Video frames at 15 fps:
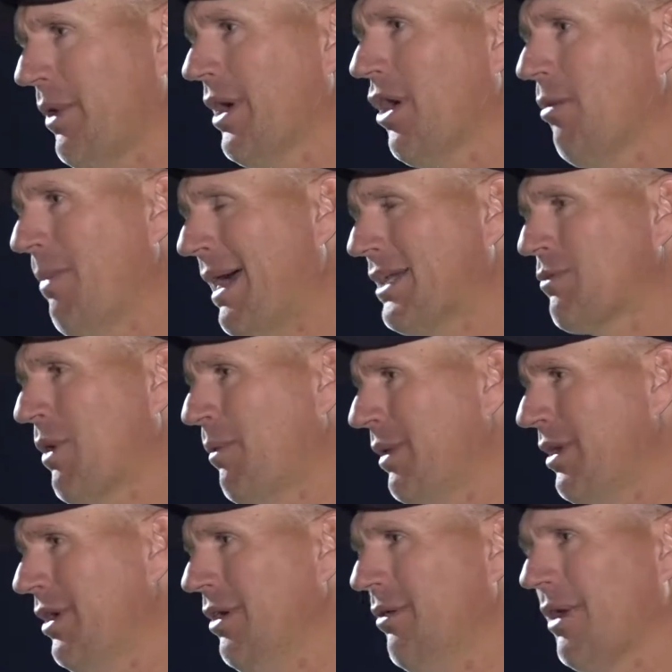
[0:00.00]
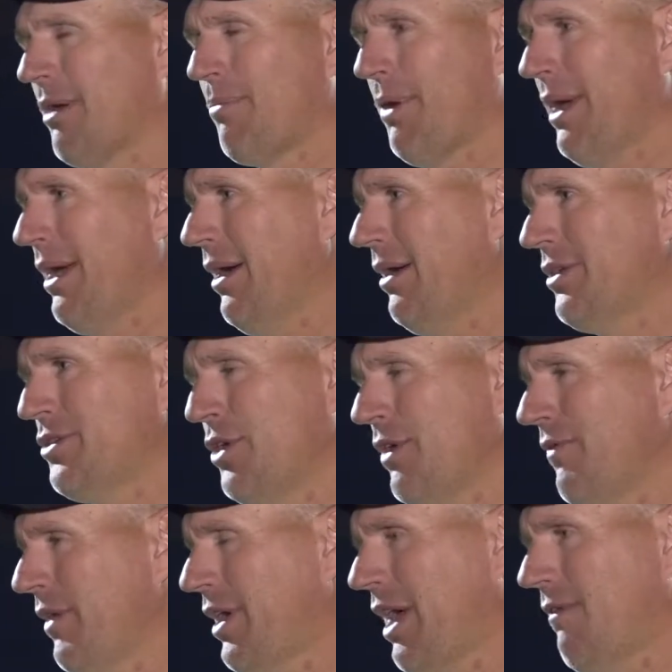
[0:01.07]
We're going to go back to what we do. We're going to play our 2
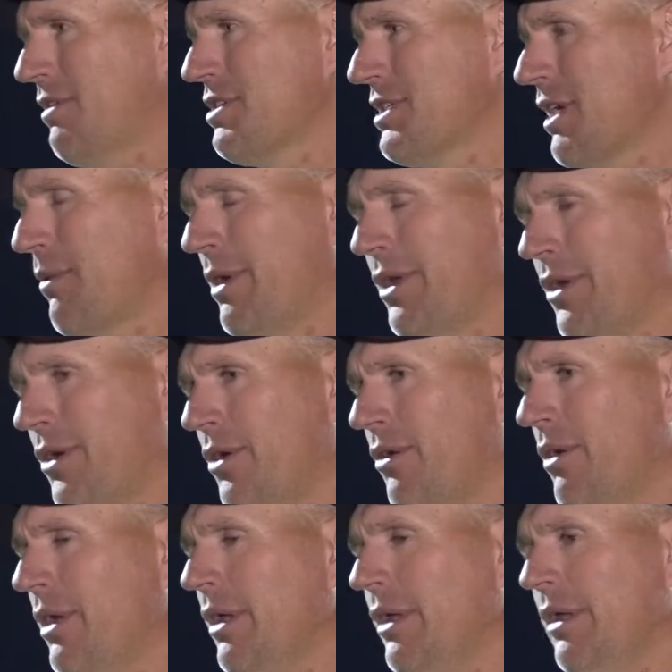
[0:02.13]
different coverages that we do.